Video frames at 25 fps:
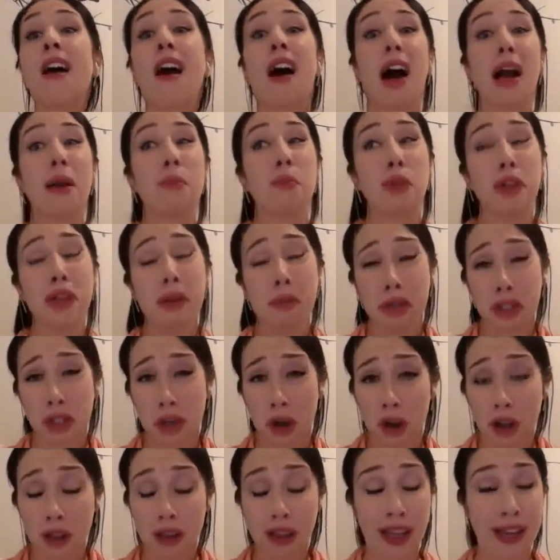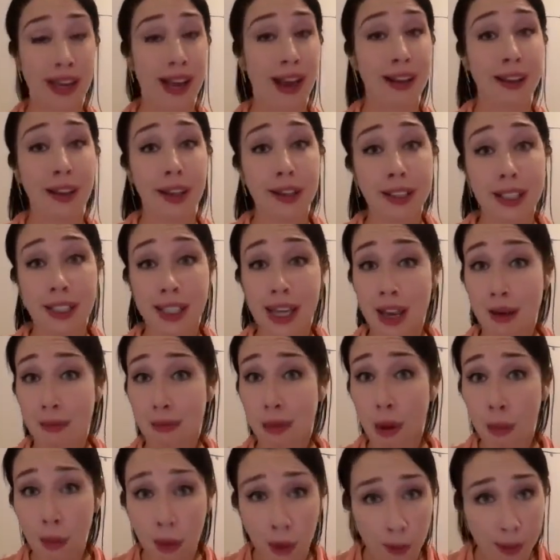I like to take
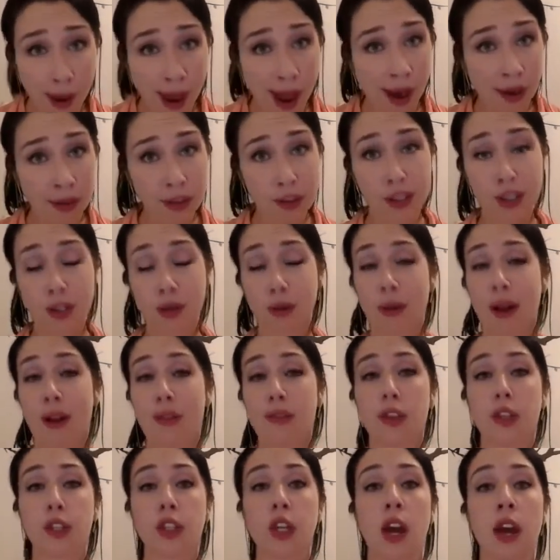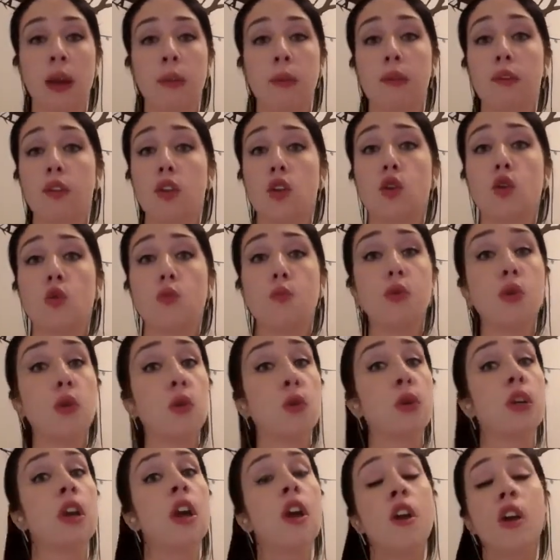bubble baths around the time of the new
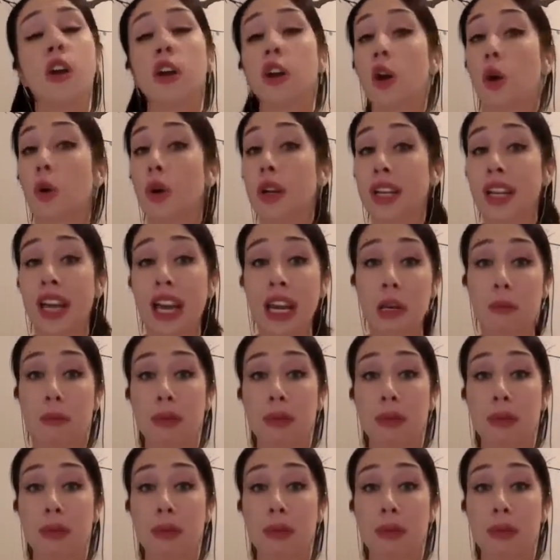moon, go to get a